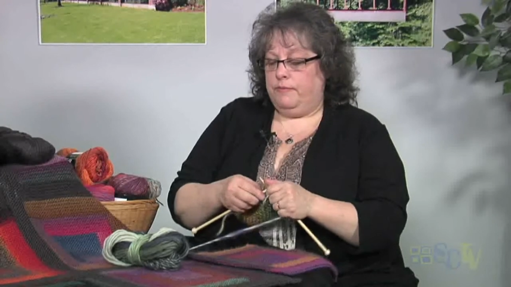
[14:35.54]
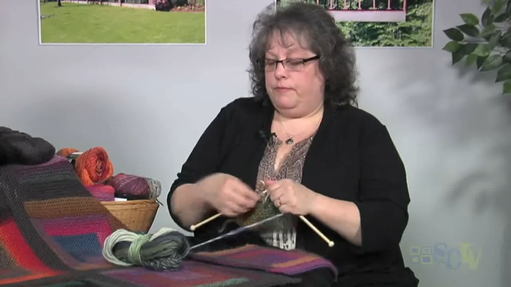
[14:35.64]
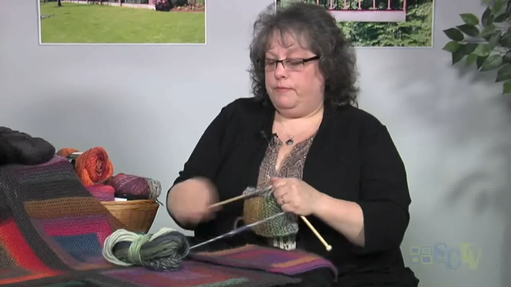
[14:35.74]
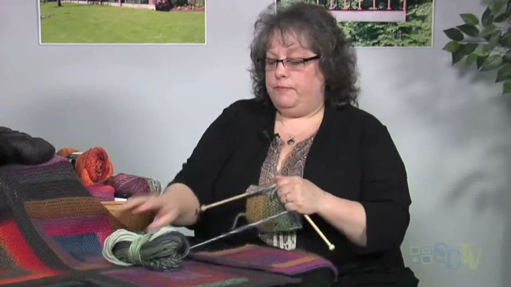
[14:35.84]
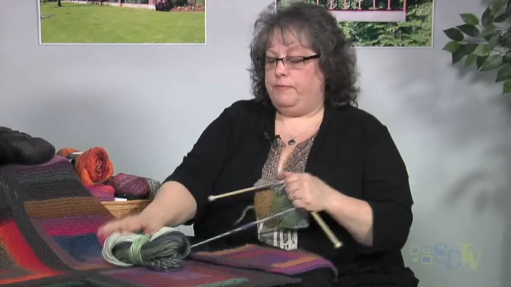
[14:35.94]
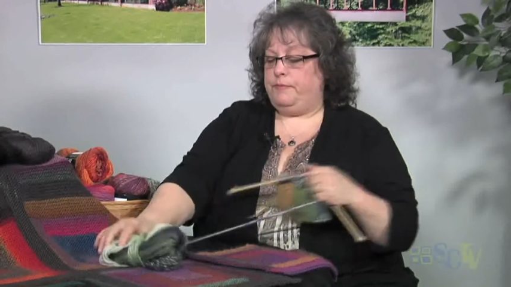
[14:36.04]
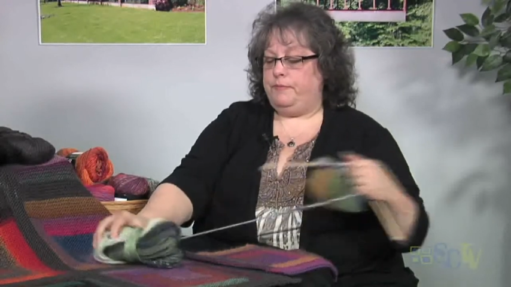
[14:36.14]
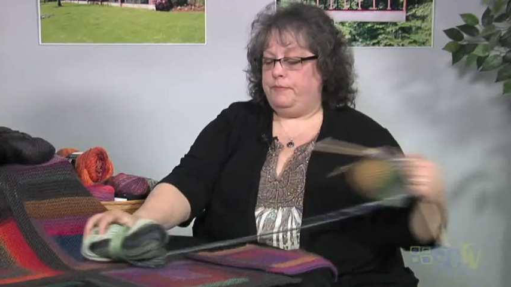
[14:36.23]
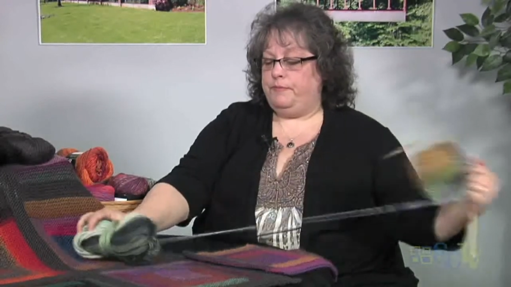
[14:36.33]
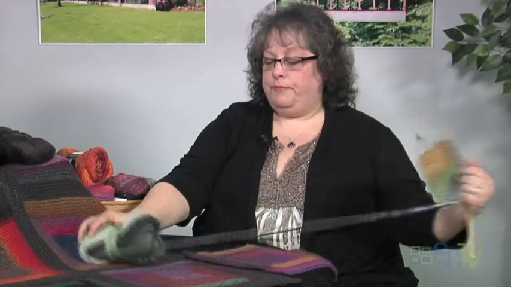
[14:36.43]

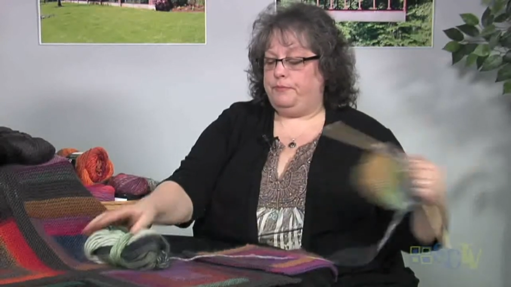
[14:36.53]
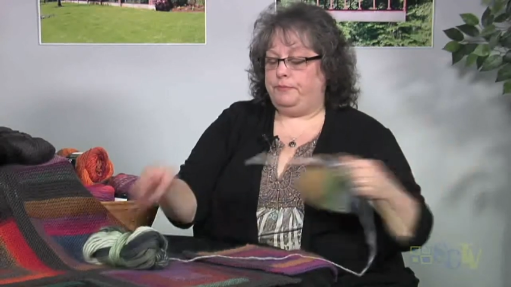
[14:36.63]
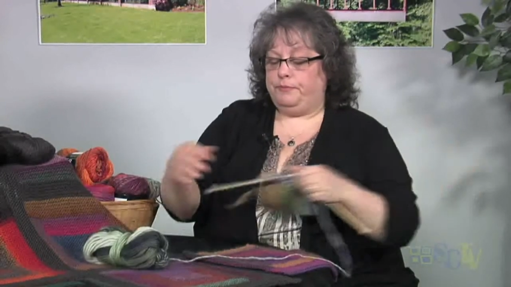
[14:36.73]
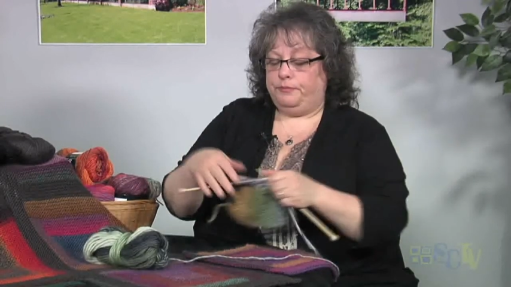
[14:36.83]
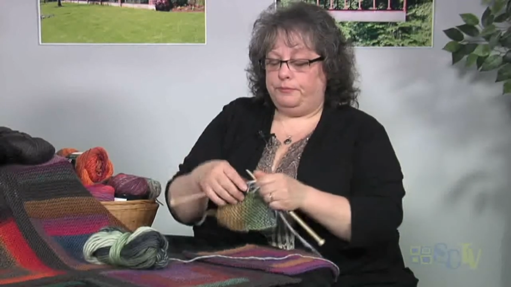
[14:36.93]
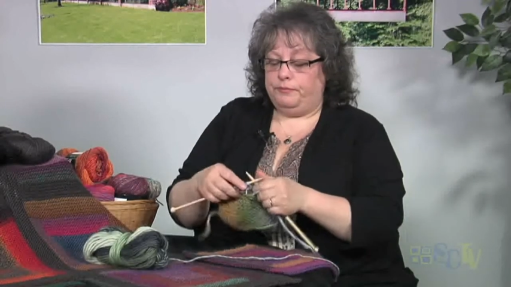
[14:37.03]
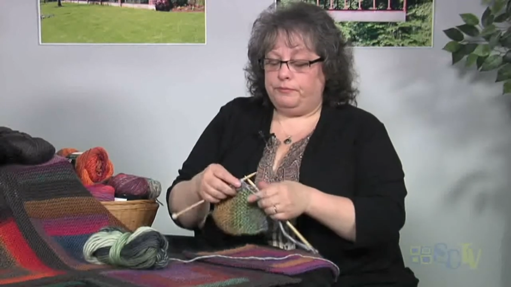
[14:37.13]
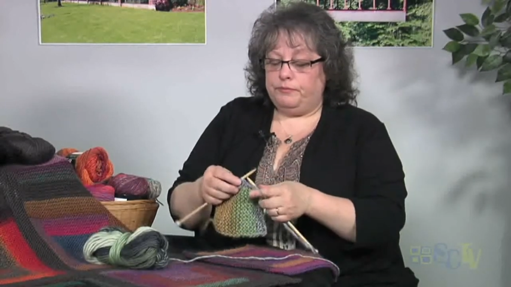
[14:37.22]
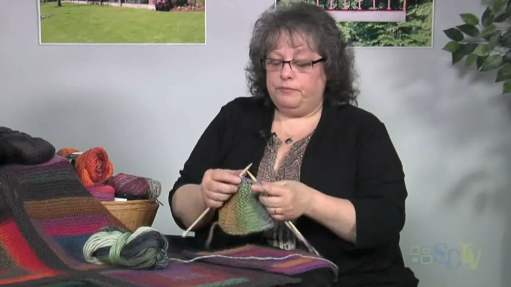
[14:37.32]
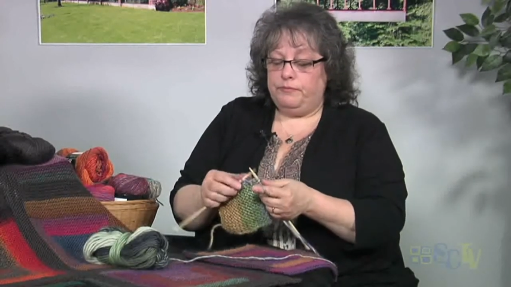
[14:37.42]

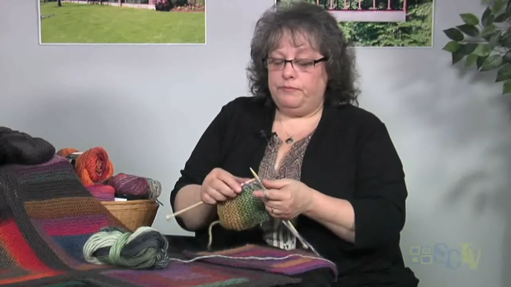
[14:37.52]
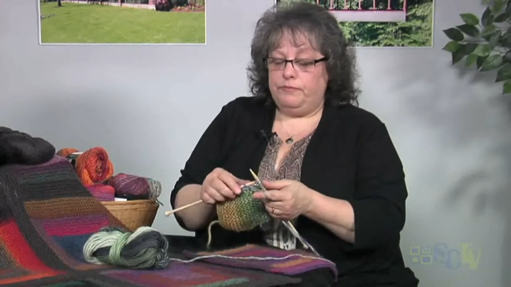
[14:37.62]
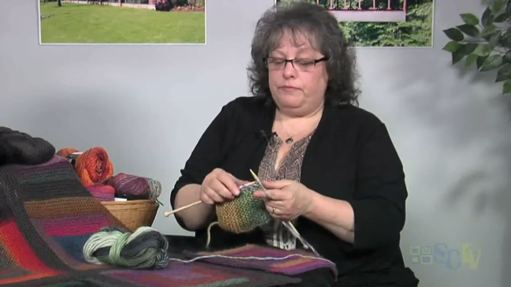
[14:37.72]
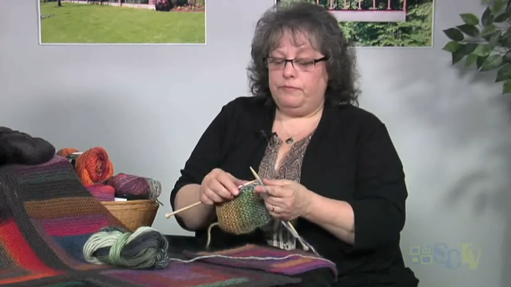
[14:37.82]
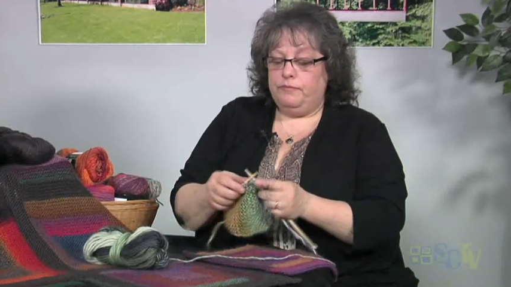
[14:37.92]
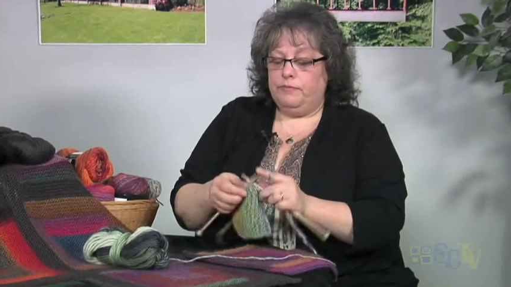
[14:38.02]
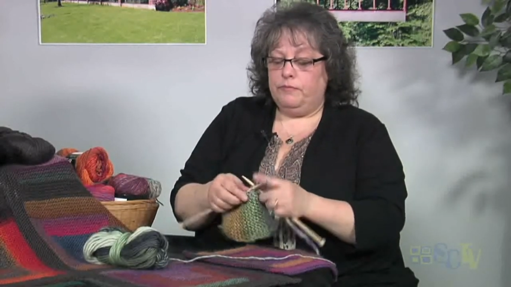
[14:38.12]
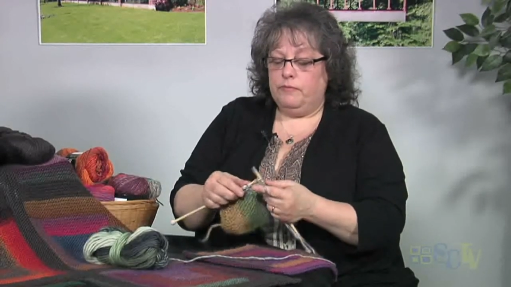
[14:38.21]
Nobody speaks.